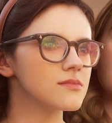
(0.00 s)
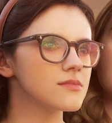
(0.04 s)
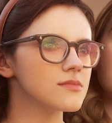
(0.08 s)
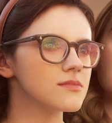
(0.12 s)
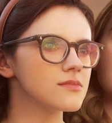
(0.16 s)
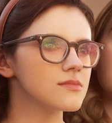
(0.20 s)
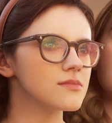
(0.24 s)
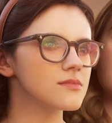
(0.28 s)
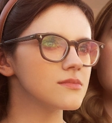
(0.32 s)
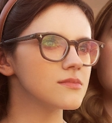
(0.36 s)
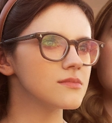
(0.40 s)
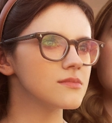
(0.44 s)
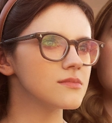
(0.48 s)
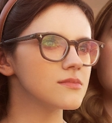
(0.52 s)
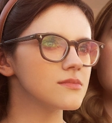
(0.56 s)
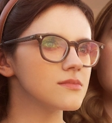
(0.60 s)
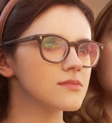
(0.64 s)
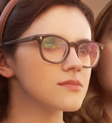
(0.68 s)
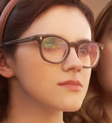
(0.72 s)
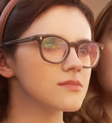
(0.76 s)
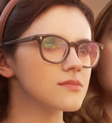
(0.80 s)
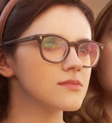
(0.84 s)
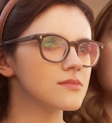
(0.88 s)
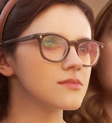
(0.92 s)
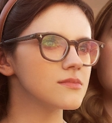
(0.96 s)

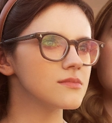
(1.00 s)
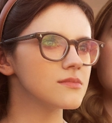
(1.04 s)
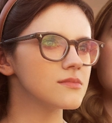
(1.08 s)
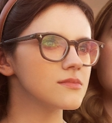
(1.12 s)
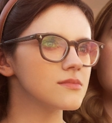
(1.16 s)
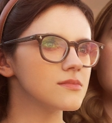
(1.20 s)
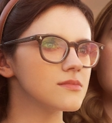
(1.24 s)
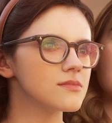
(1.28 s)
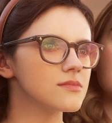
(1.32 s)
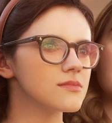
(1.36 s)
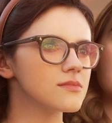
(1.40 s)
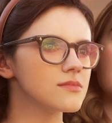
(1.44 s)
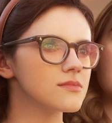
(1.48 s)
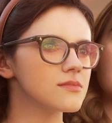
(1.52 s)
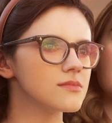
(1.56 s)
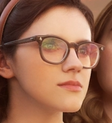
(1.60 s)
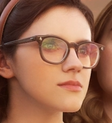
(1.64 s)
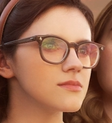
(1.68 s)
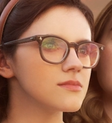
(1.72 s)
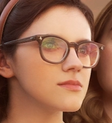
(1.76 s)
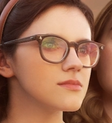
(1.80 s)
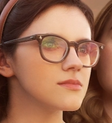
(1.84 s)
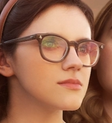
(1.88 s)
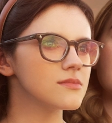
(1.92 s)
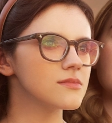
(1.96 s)

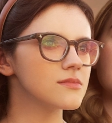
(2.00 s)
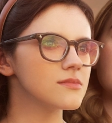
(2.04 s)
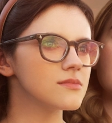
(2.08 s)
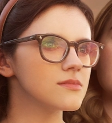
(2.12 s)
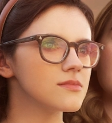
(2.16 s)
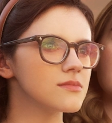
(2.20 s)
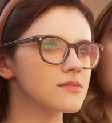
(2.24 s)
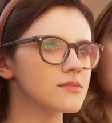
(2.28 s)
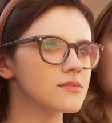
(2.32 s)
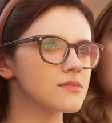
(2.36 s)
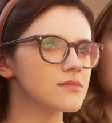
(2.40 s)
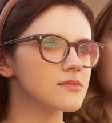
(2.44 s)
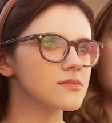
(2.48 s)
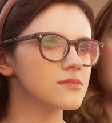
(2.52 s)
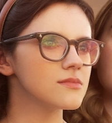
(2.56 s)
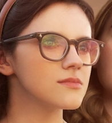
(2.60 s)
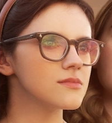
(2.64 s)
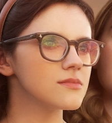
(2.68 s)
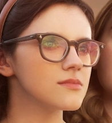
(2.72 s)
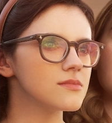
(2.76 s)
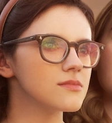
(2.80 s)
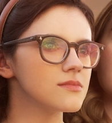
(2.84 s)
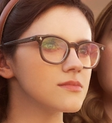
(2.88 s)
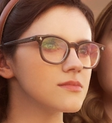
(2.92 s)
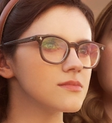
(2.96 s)

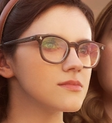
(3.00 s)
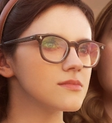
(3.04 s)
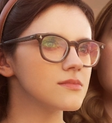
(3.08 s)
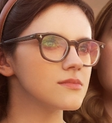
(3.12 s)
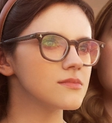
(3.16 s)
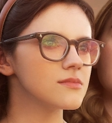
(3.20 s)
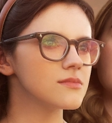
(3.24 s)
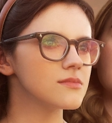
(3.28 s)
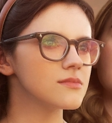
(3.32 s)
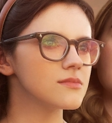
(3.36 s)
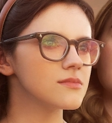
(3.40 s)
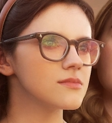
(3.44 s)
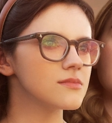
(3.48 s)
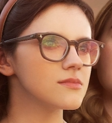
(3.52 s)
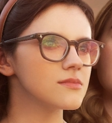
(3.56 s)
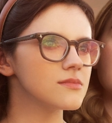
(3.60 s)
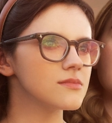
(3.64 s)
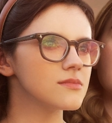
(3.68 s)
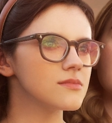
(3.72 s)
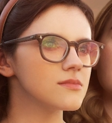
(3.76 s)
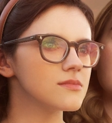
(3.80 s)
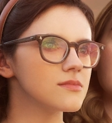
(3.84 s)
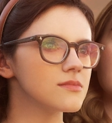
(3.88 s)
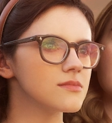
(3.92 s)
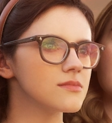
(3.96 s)

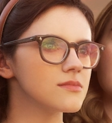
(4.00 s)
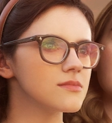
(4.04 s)
This person isn't speaking.